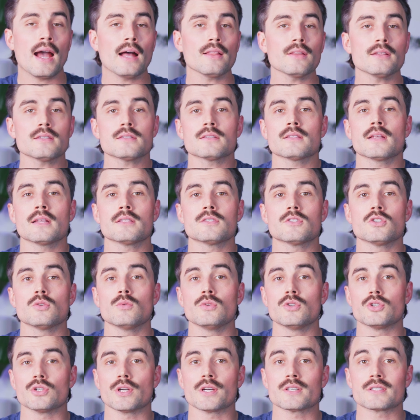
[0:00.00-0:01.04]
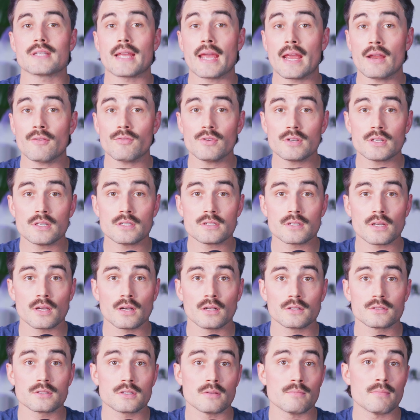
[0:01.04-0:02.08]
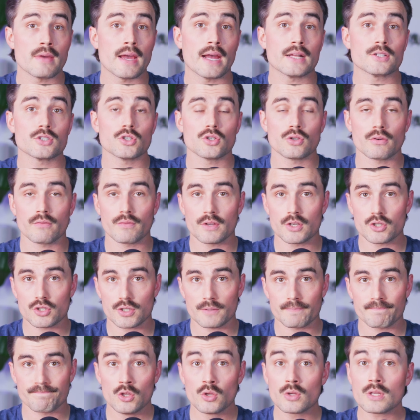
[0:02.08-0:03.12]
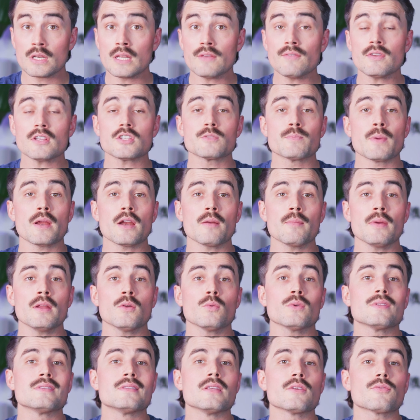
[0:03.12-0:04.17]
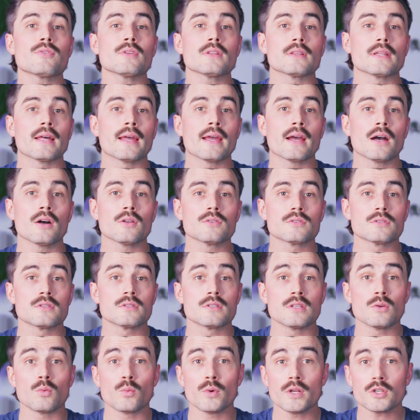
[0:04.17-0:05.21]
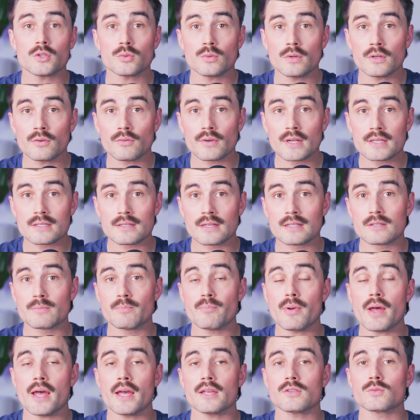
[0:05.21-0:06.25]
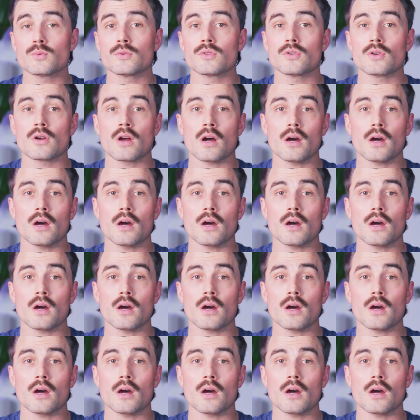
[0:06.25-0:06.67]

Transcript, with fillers: Atlas lets you adjust every detail to match your vision. You can even experiment with different layouts to see which one resonates best with your